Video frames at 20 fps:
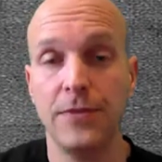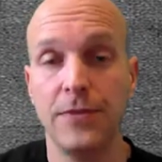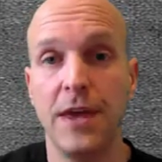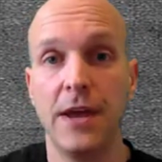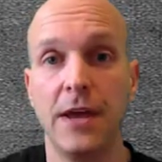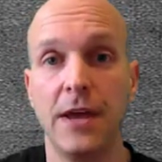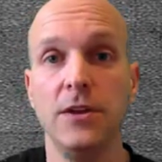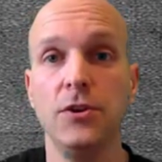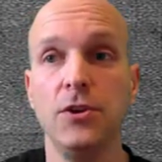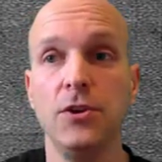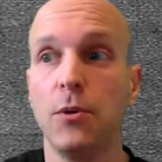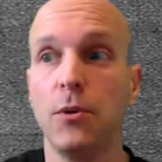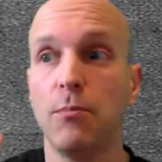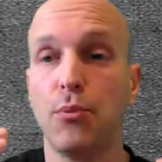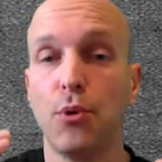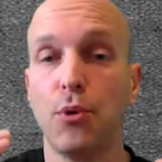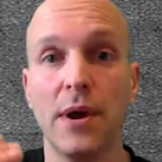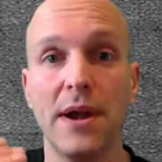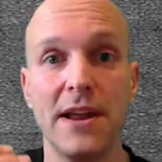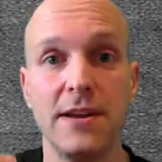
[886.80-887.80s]
then your
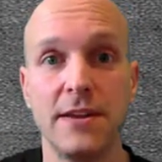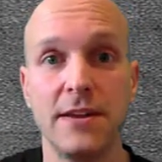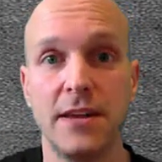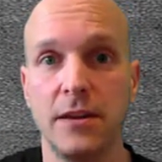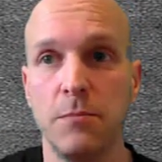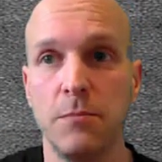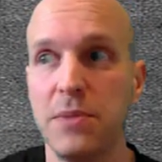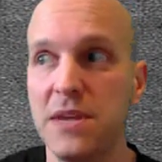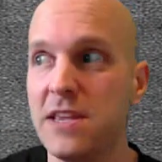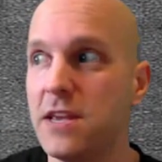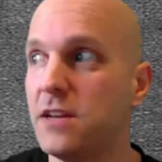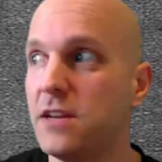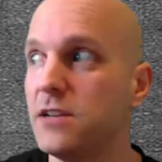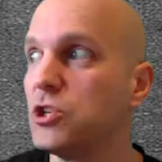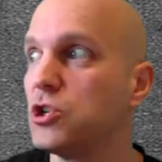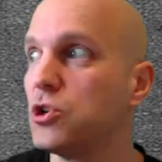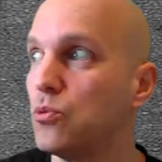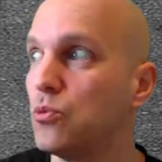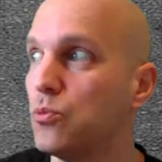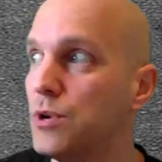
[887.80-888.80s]
brain can
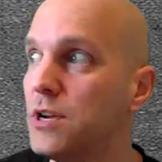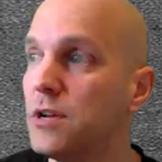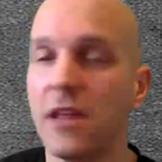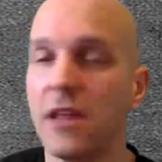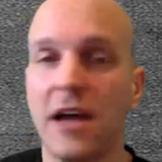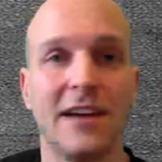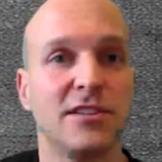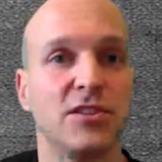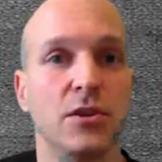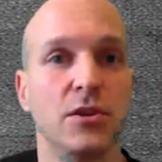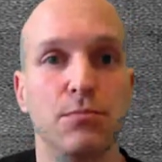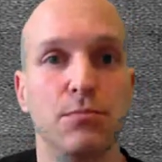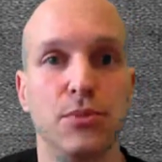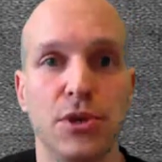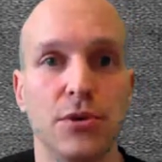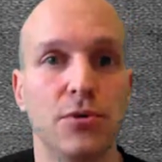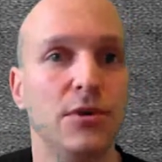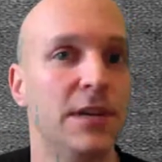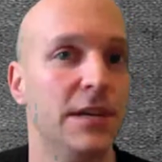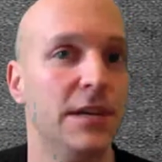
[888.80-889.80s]
begin to realize the
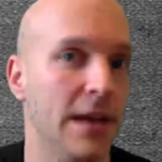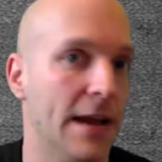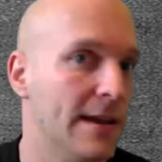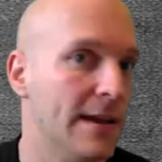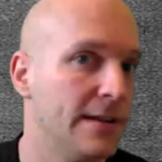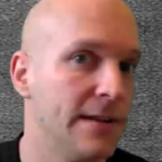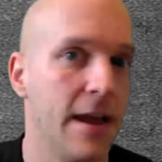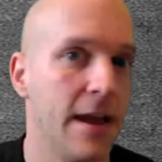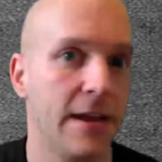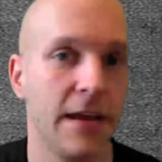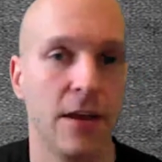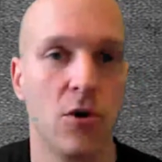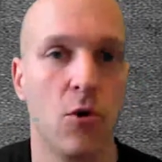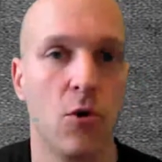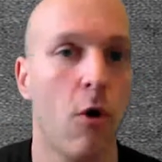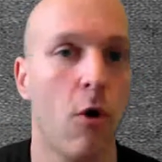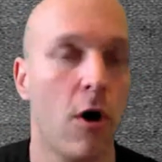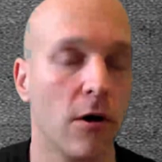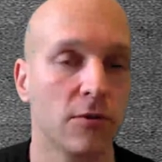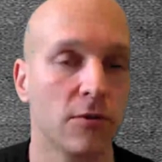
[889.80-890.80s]
beauty in taking
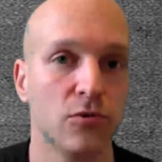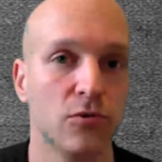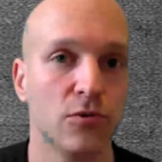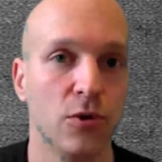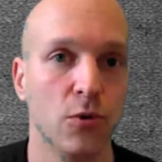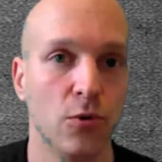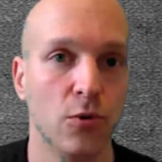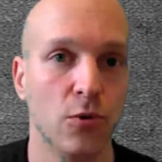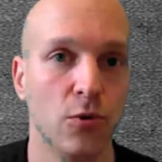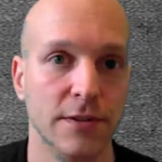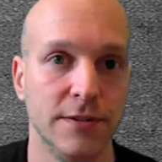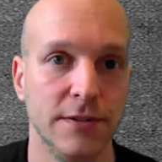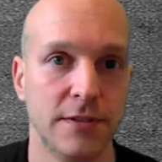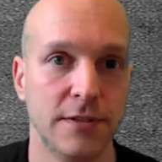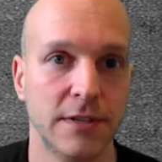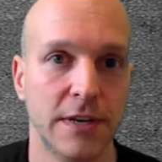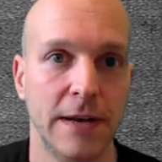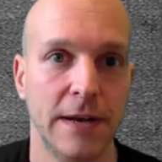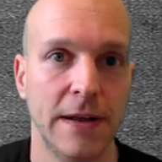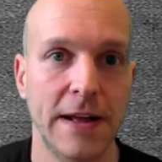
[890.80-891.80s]
a walk through the
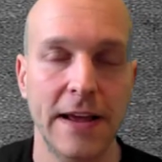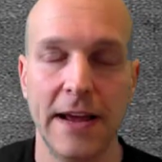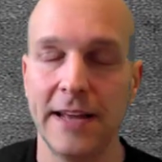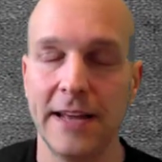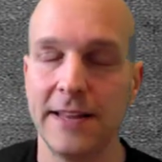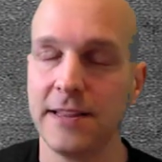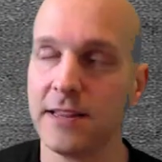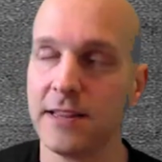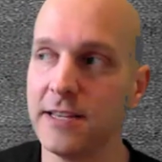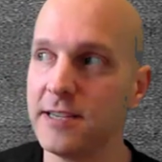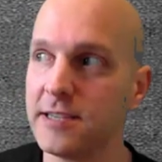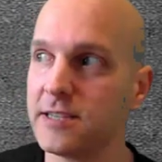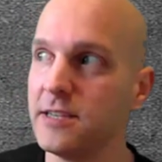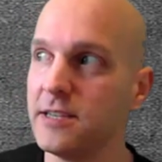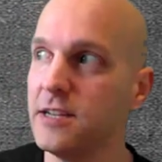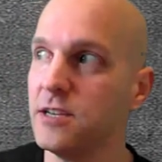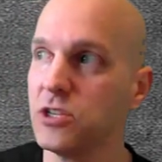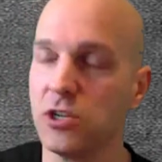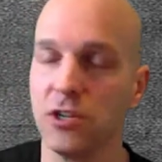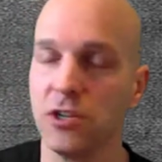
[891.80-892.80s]
woods and
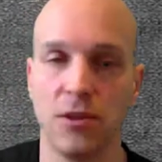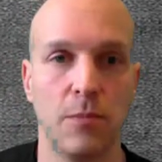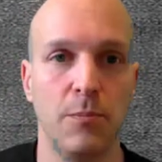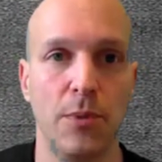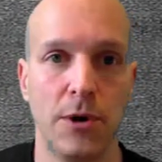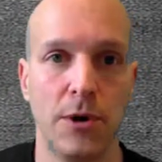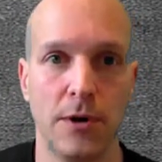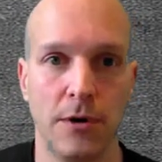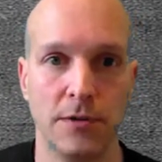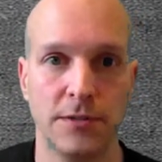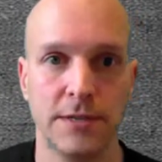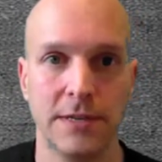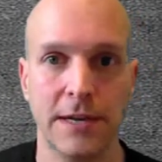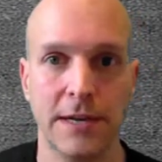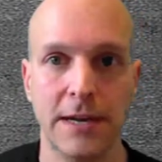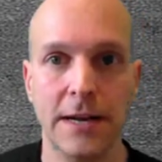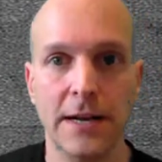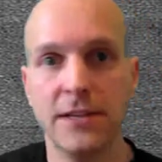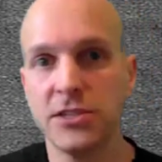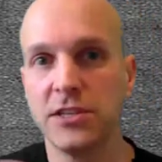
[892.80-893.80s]
listening to the birds.
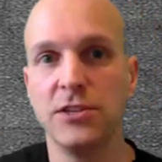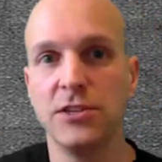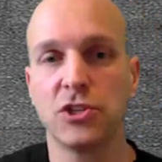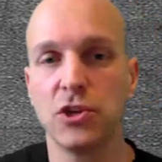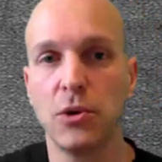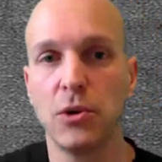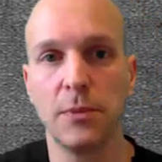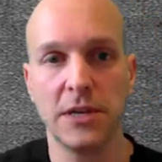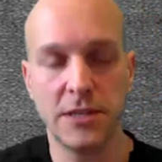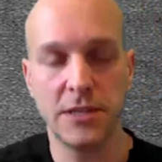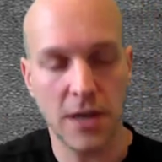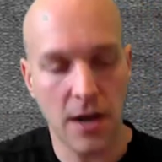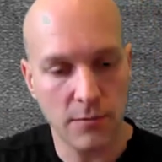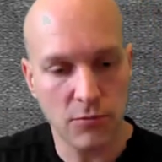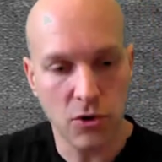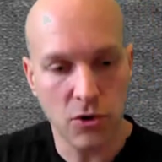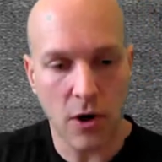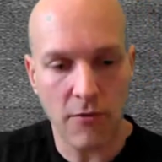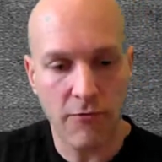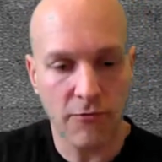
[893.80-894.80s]
See, so many
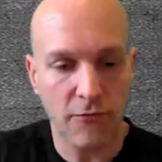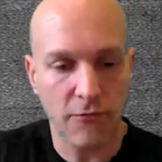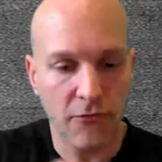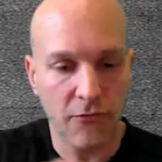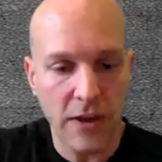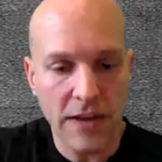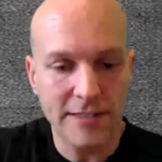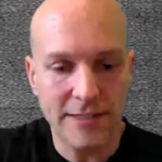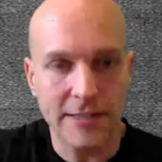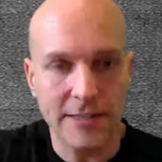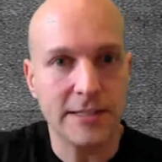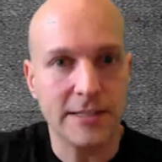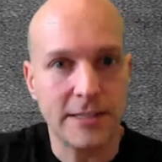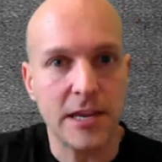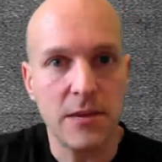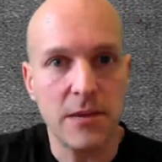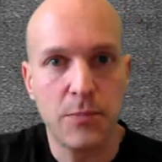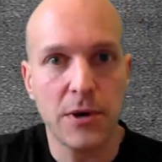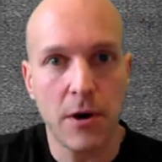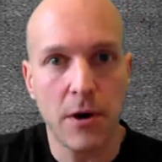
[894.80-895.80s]
times our face is
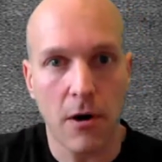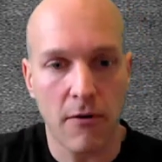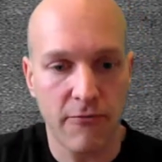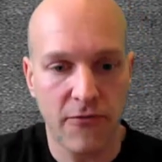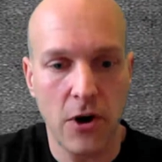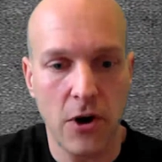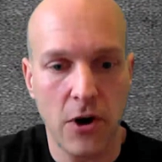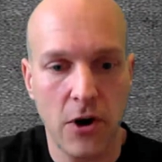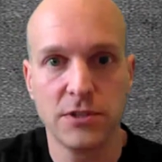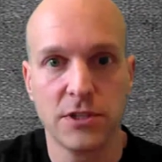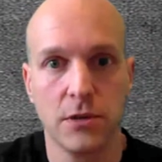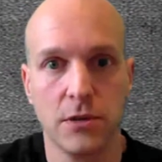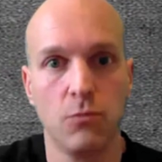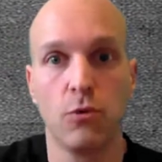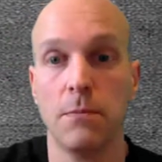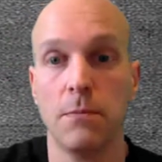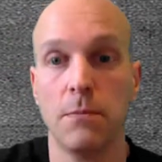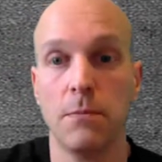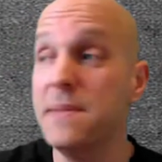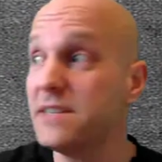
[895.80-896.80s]
deep in our phones
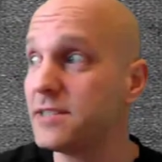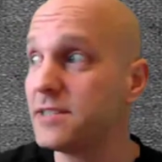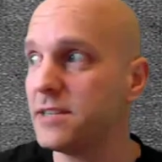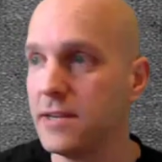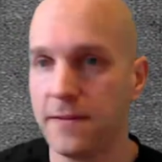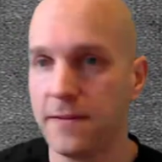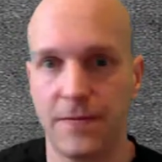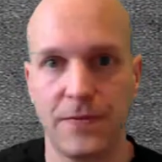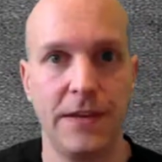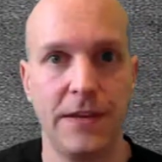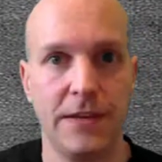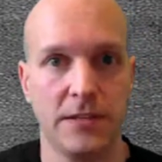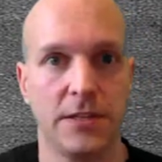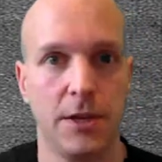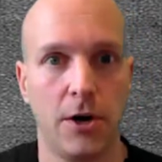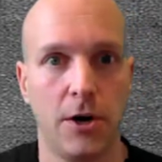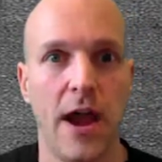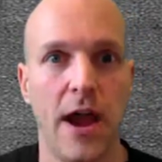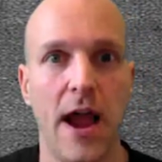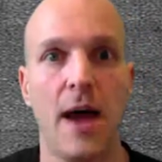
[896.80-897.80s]
and we're missing
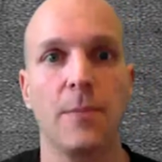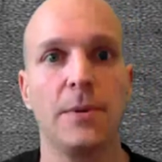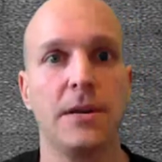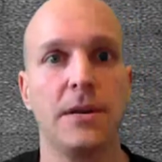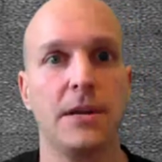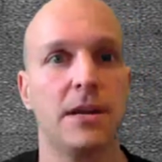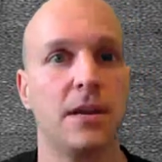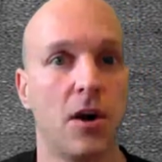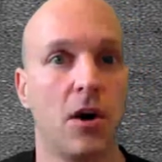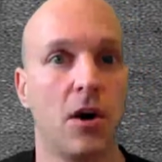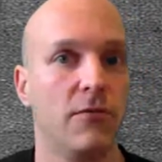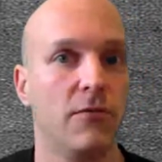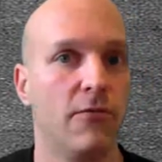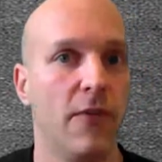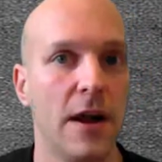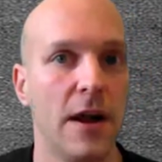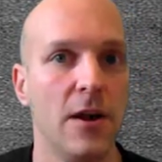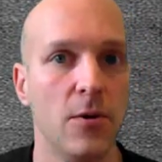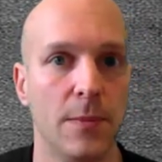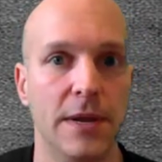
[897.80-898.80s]
things that are happening in our
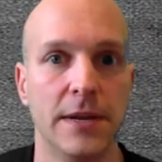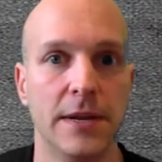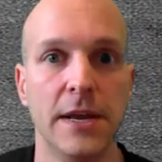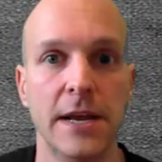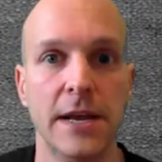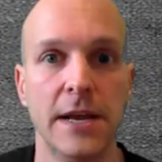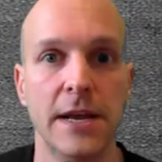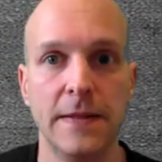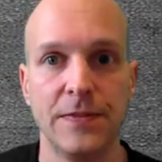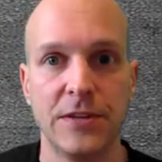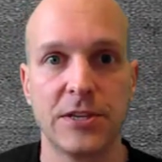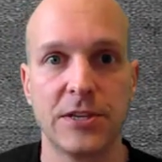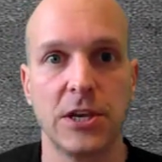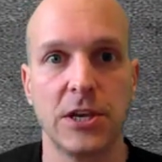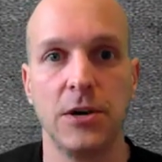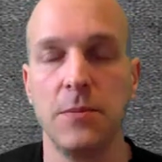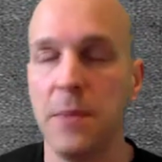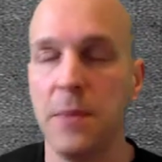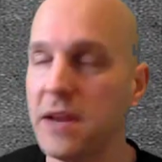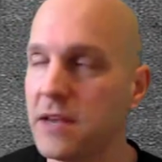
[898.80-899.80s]
environment that's
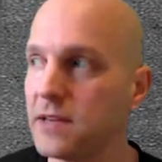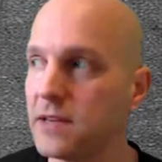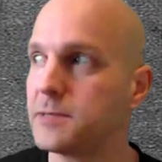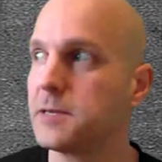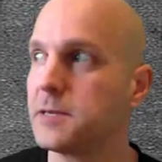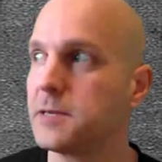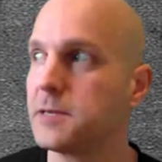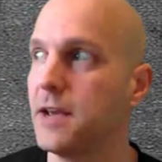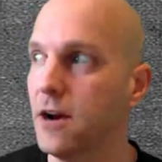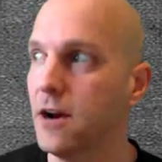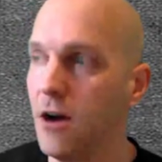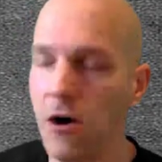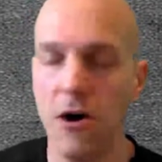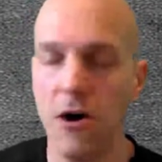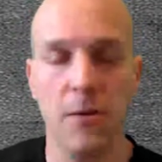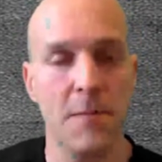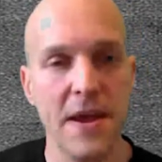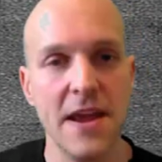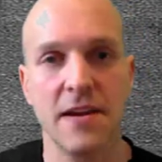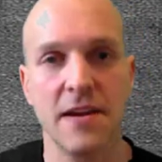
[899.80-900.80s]
gonna make us say,
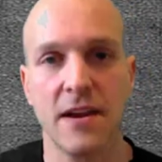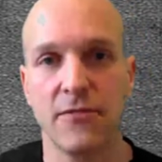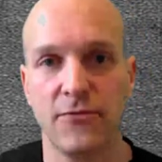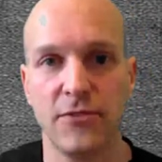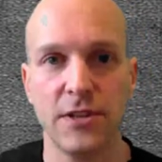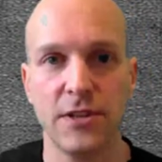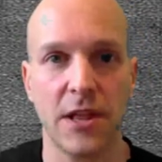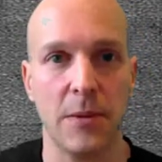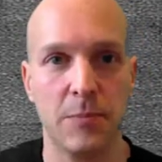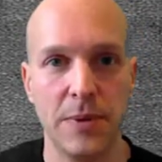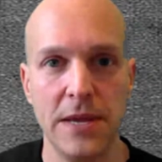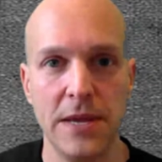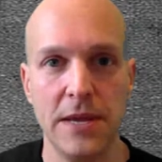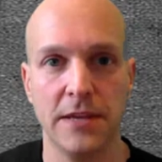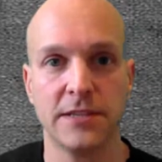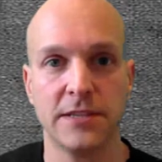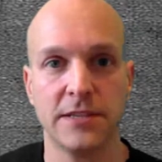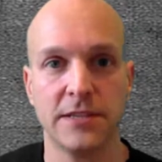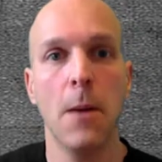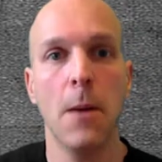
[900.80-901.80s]
oh man, I feel
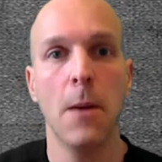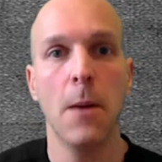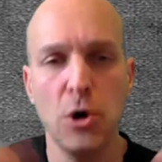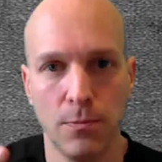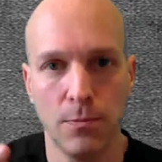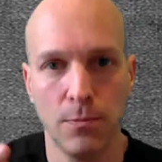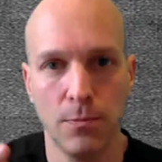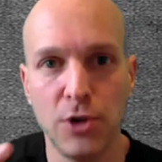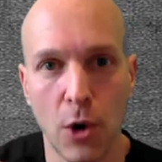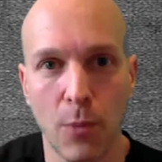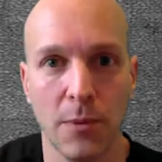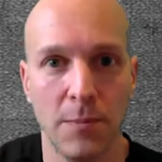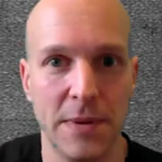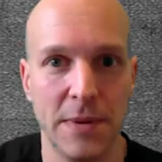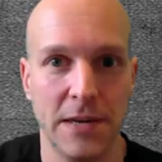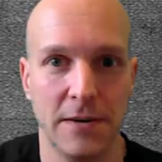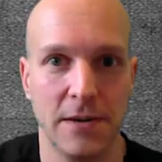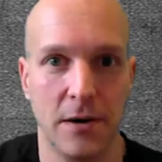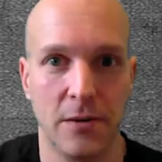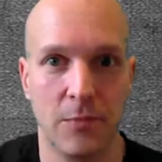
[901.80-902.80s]
peace. Boom,
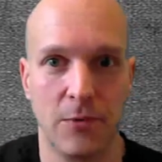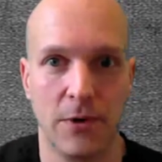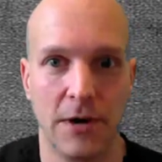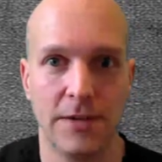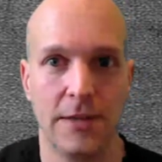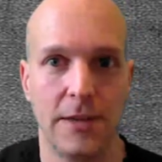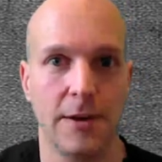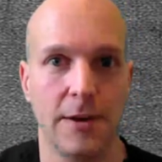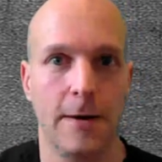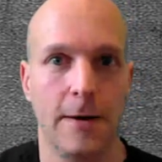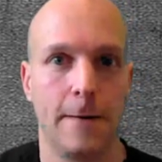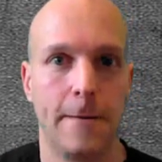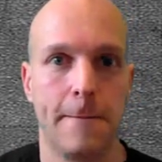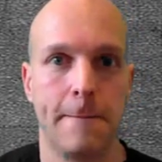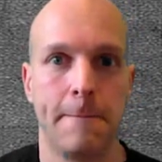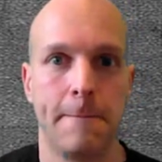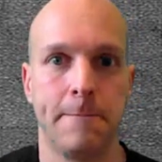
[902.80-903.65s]
dopamine dump right there.